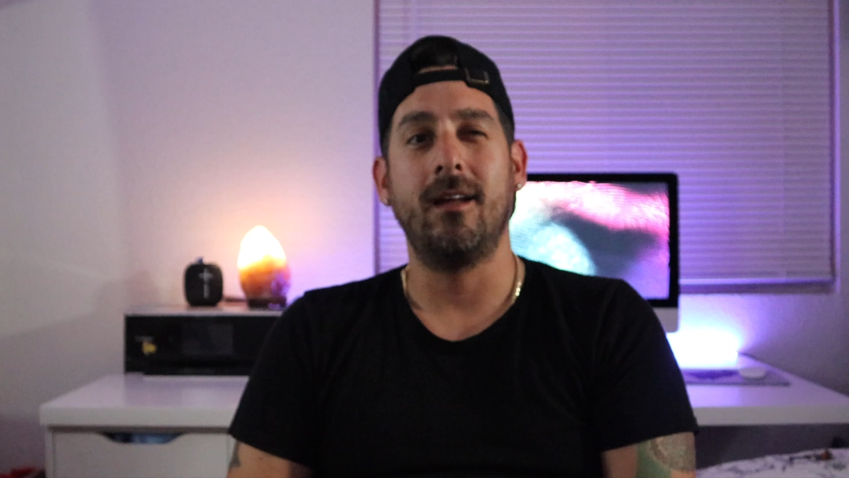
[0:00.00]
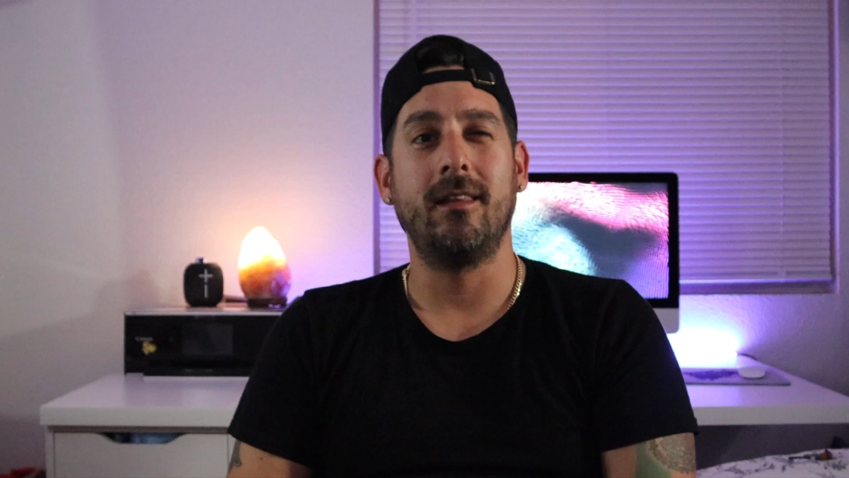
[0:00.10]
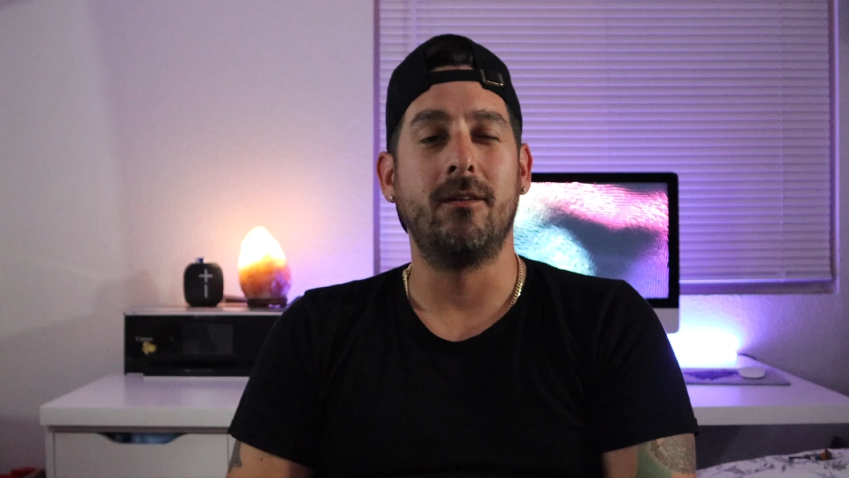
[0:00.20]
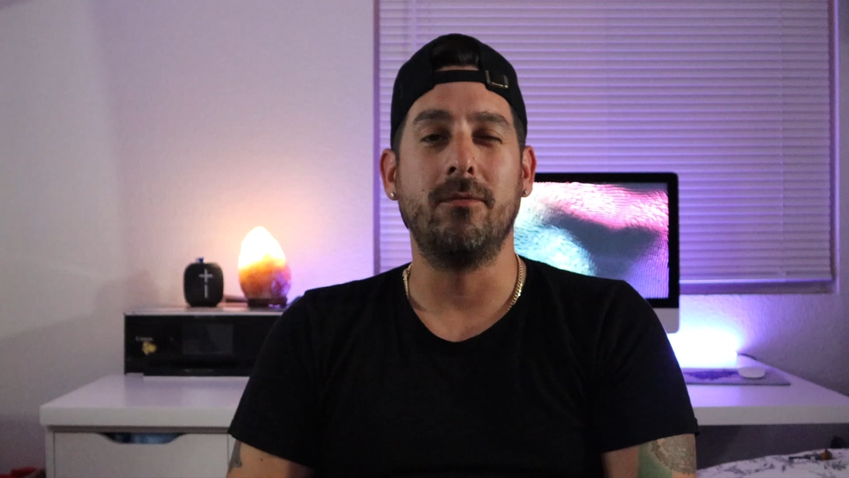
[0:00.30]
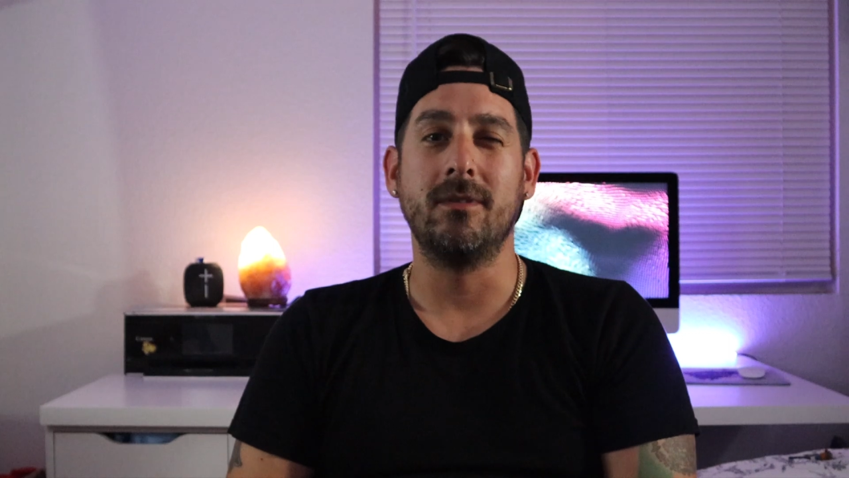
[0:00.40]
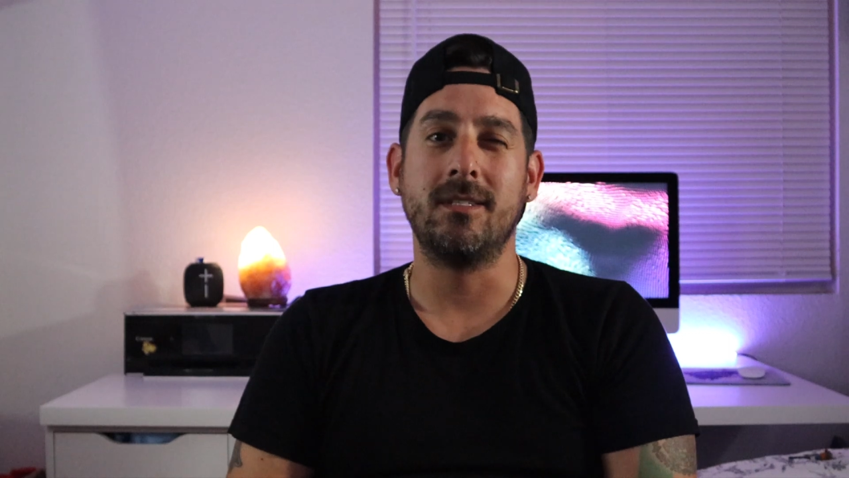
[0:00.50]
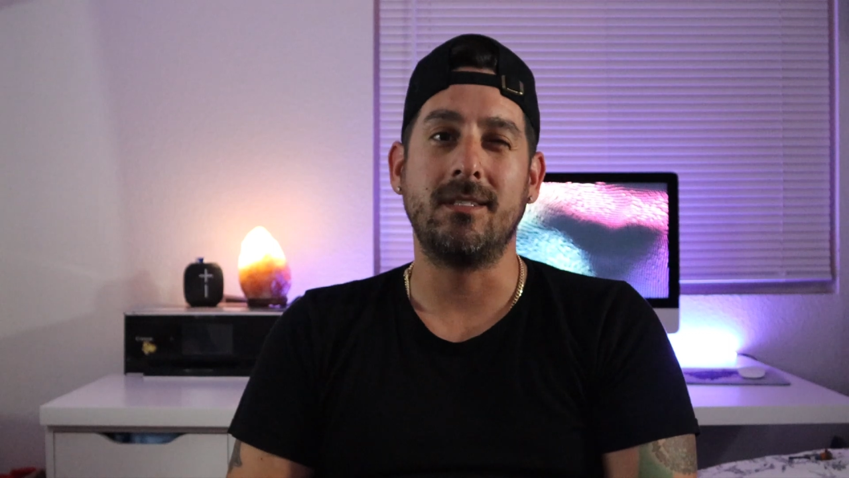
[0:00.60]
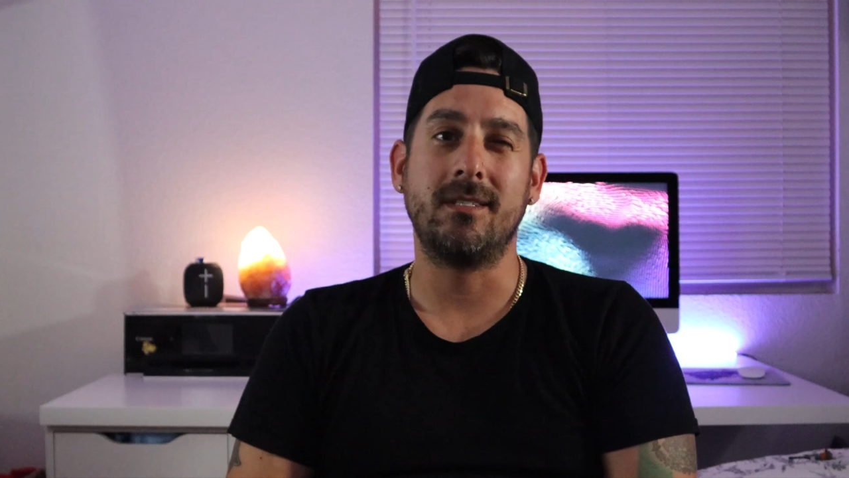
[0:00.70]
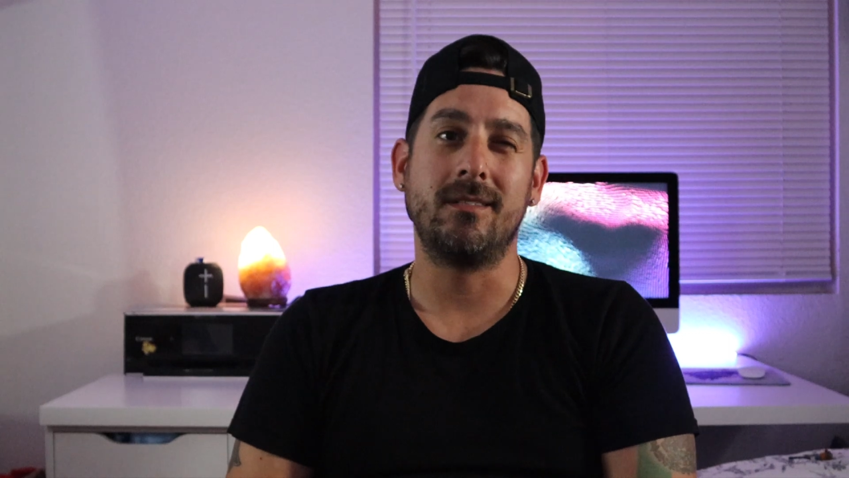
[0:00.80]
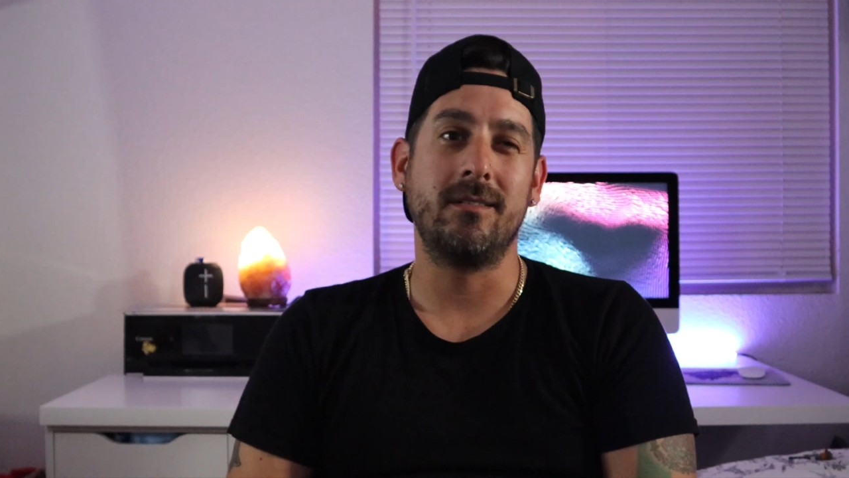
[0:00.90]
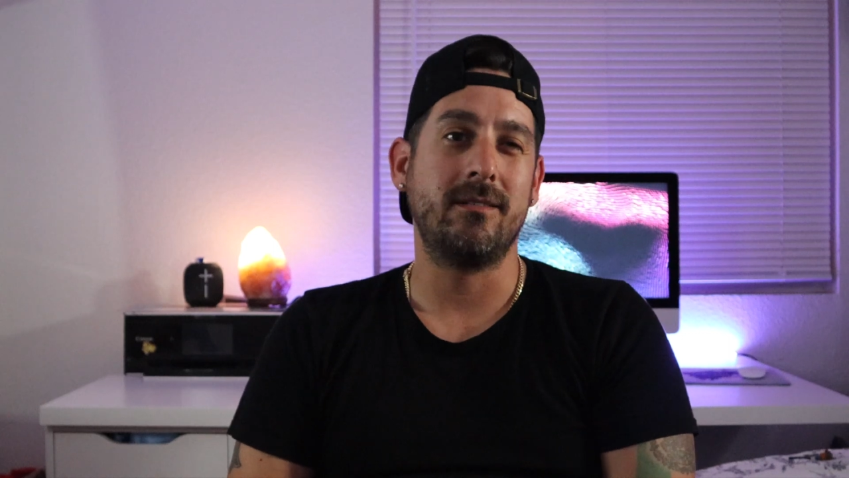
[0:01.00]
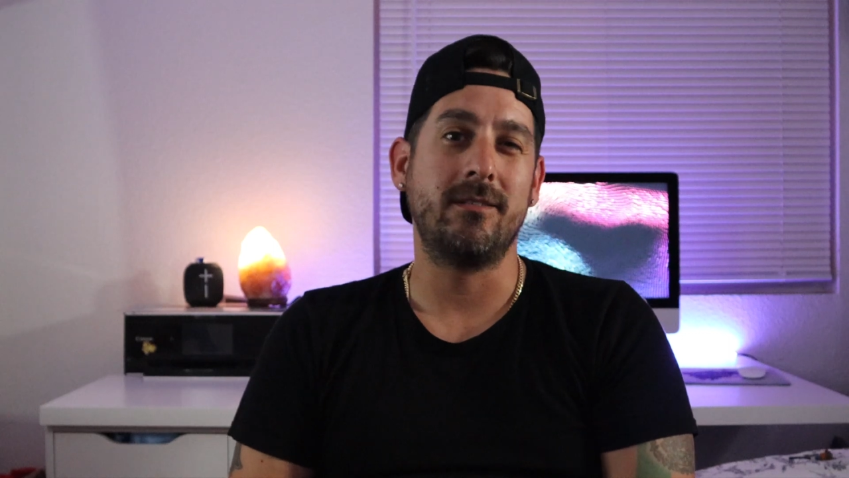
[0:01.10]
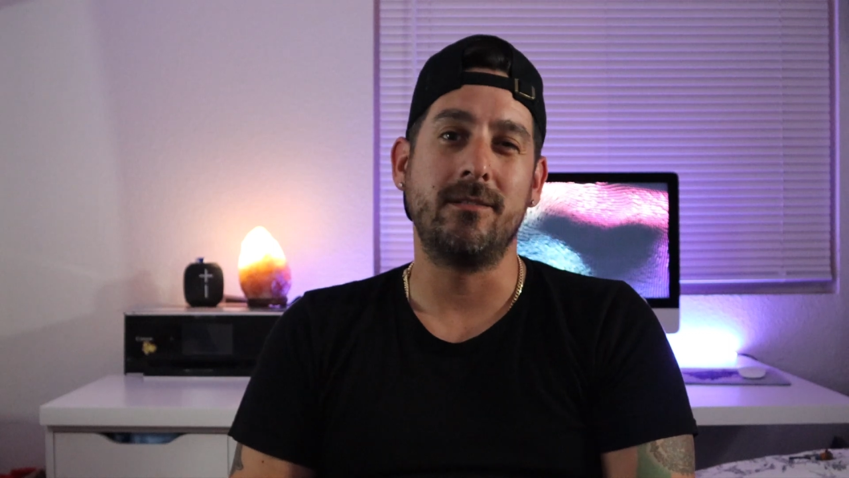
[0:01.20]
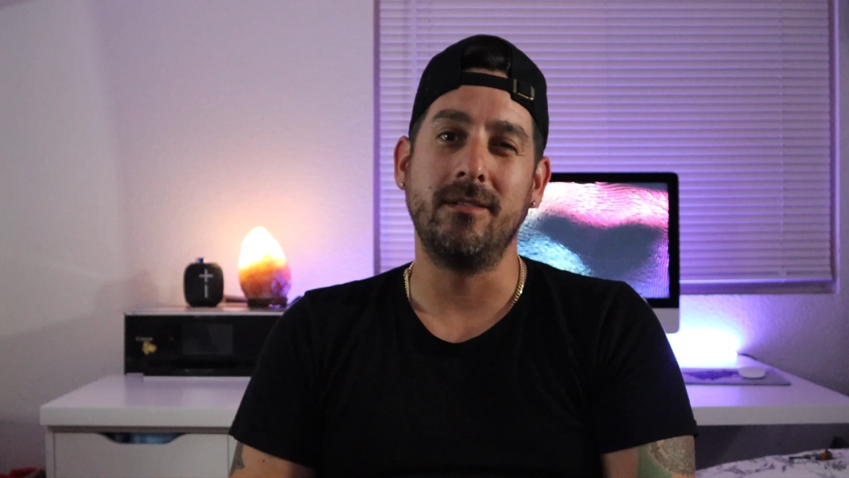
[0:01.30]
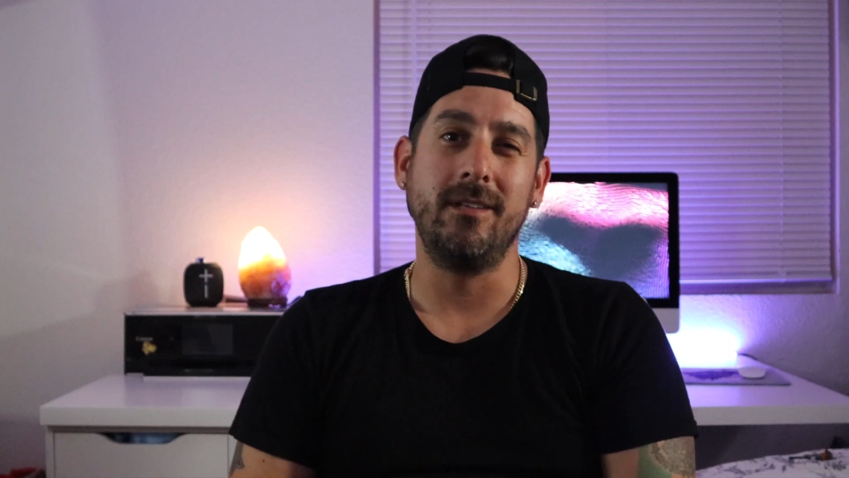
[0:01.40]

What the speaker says: there was,